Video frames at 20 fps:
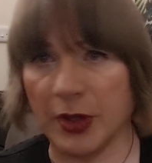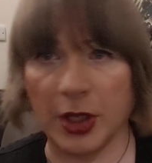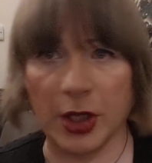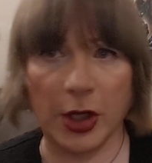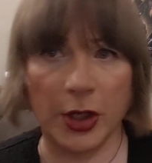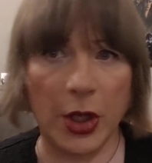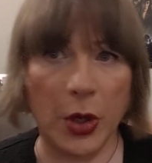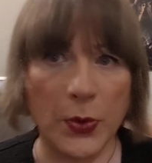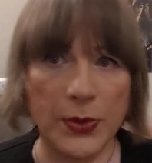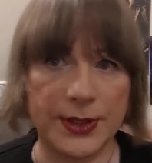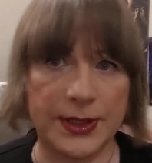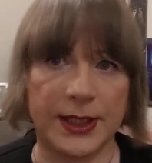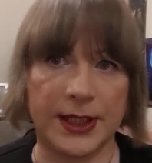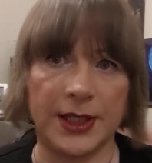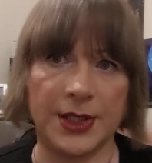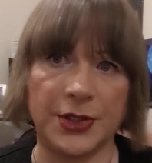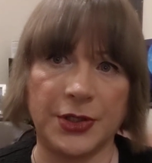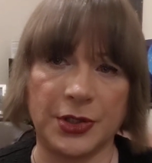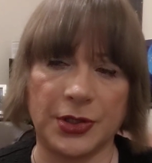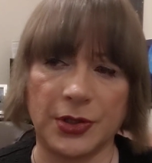the Coyote
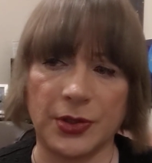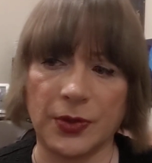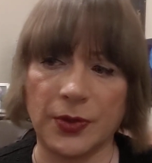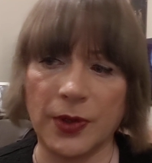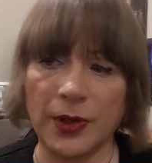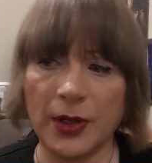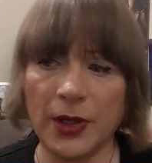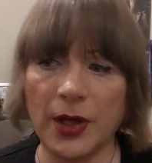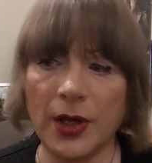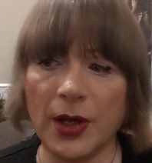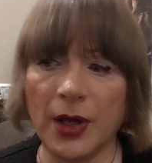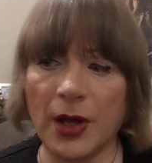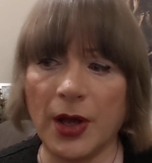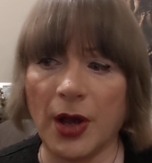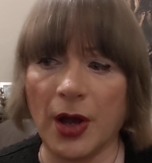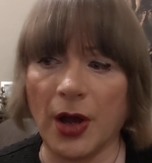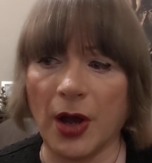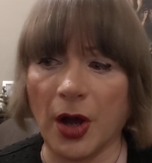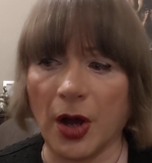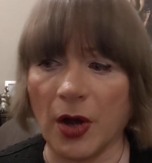issue
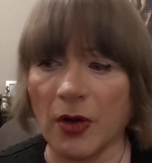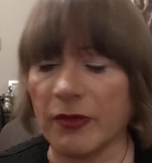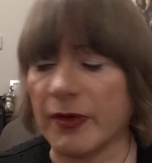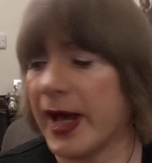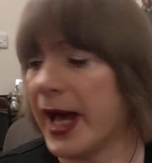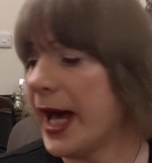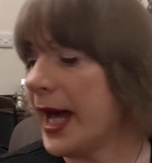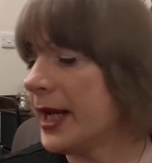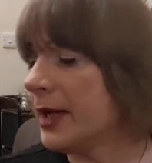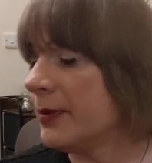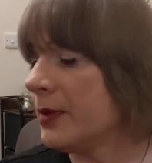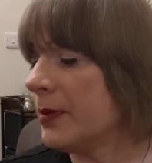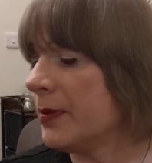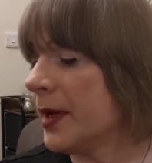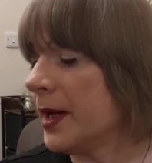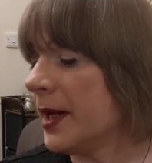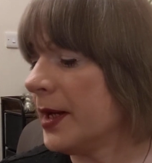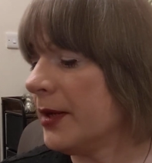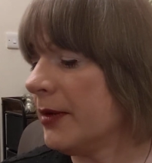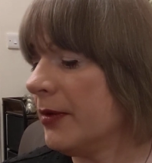of Animal
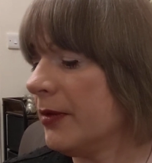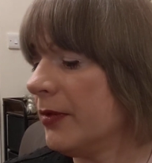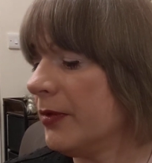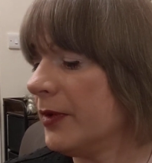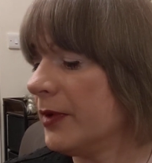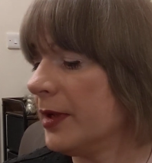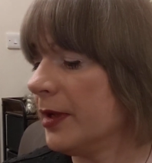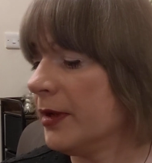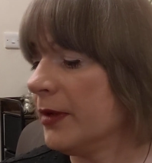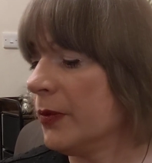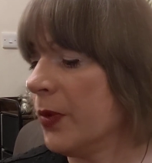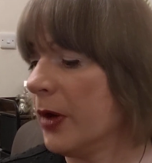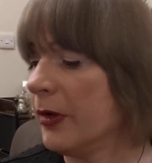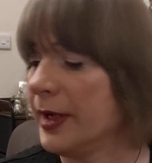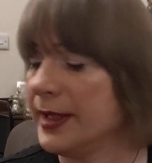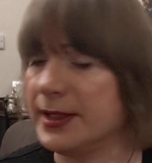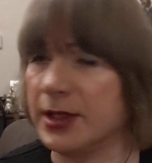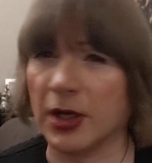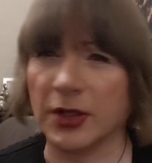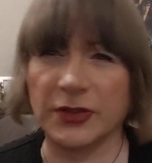Man, where
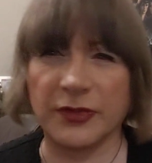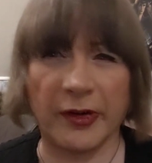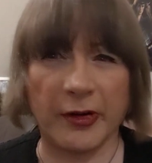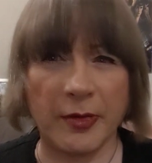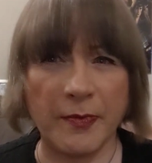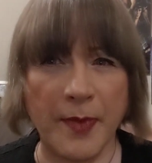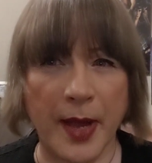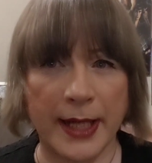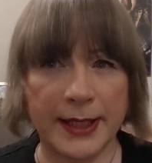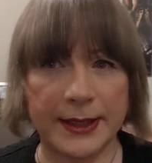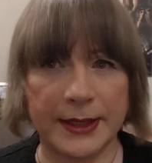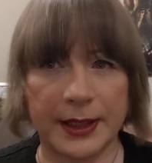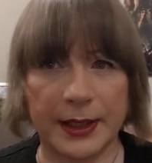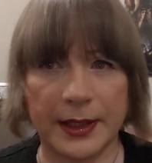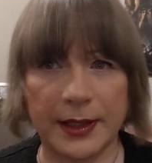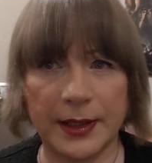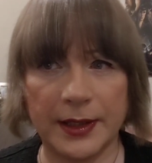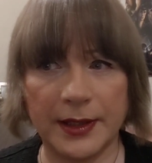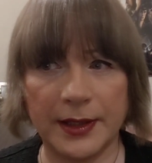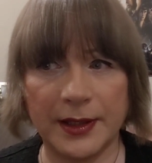it goes very
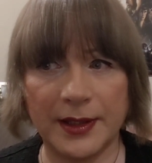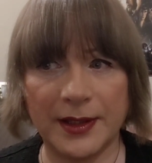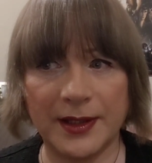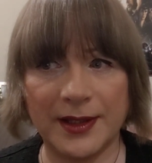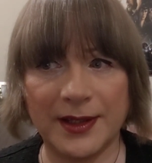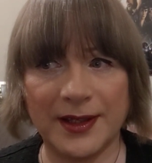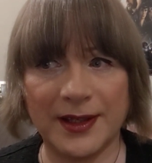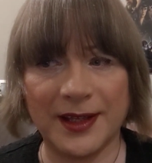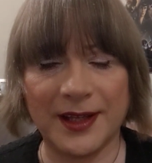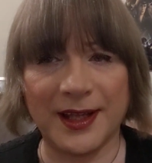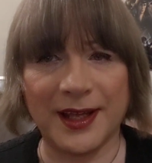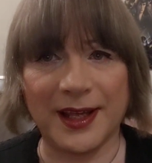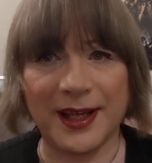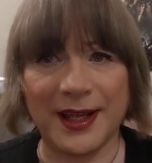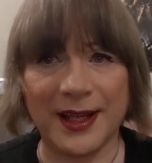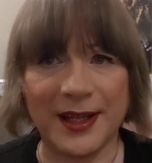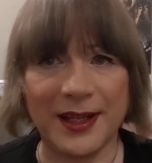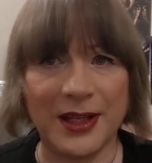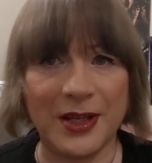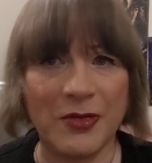meta.
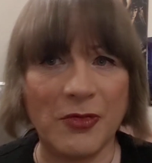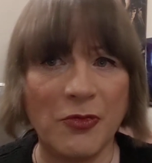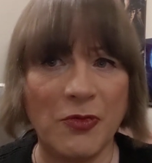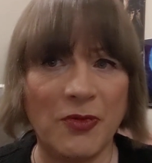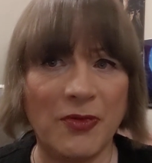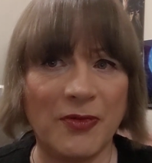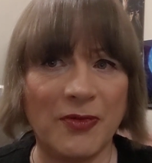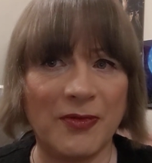He